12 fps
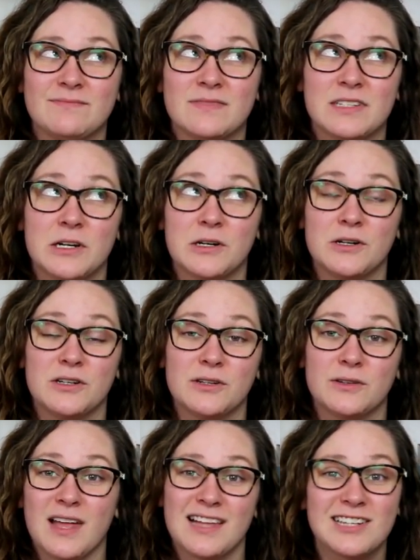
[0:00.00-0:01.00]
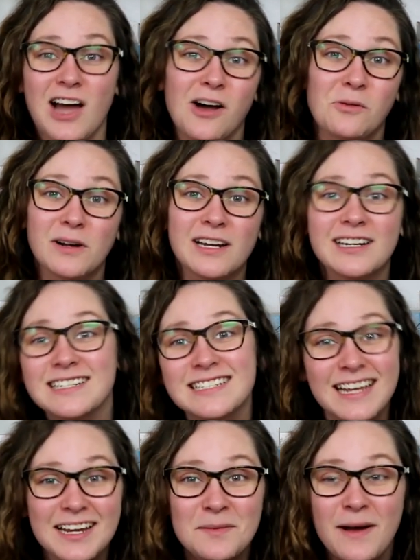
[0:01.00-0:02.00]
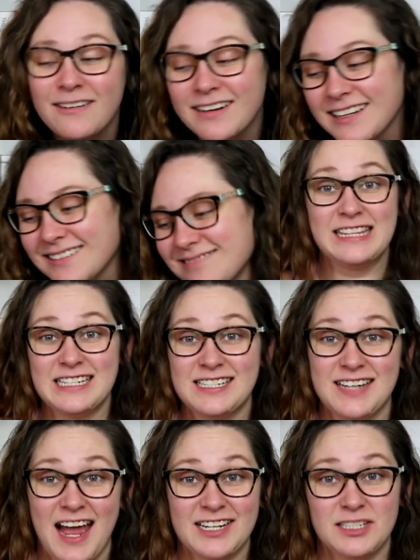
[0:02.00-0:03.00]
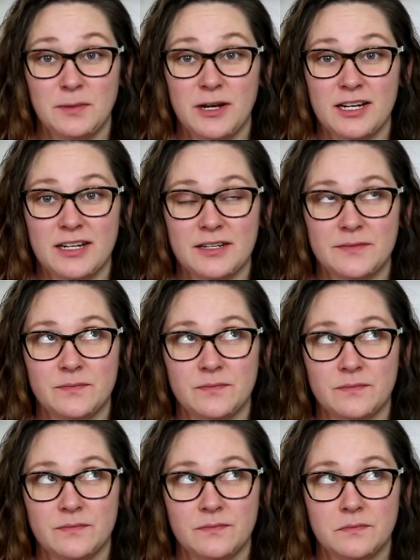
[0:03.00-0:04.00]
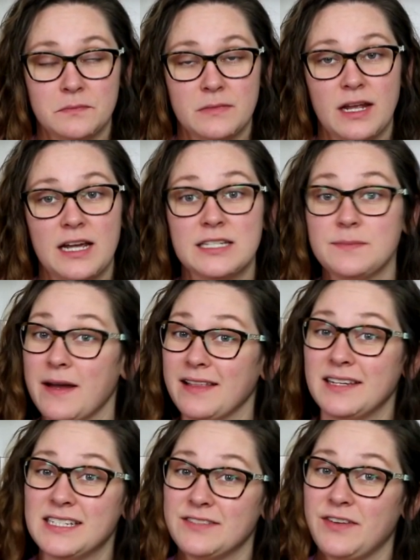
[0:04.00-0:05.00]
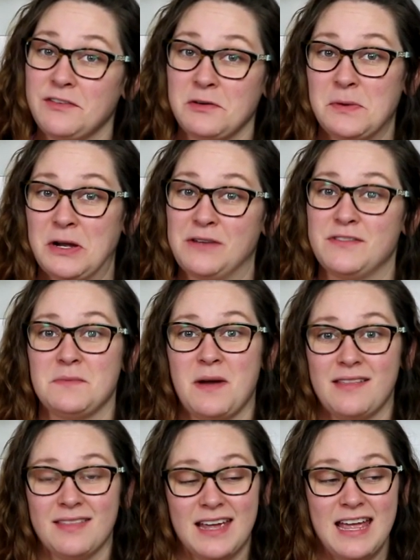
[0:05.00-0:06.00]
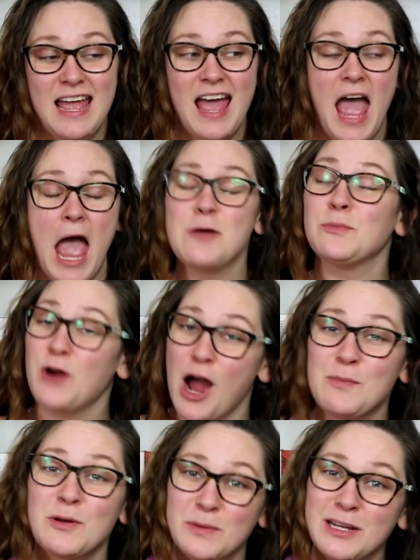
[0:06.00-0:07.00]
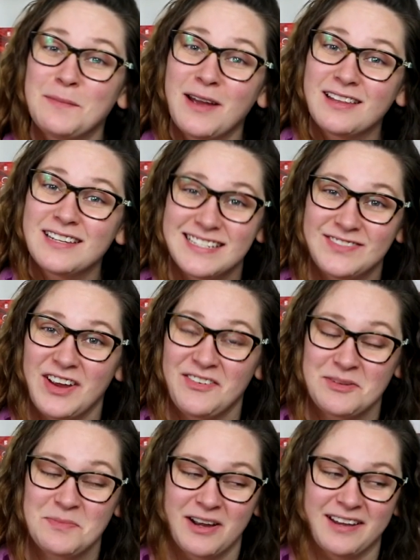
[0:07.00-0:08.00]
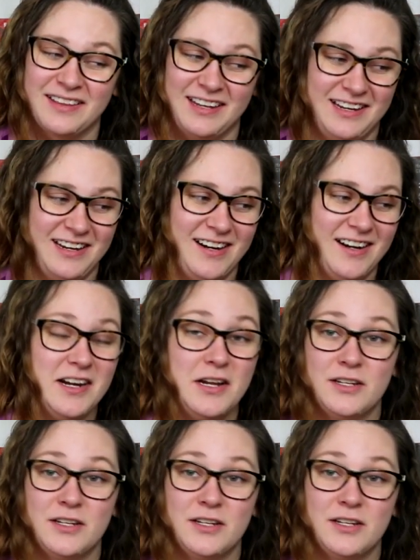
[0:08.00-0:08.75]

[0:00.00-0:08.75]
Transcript: So that's all we're going to say about it. This next book is my least favorite book of the month and probably my least favorite book of the year.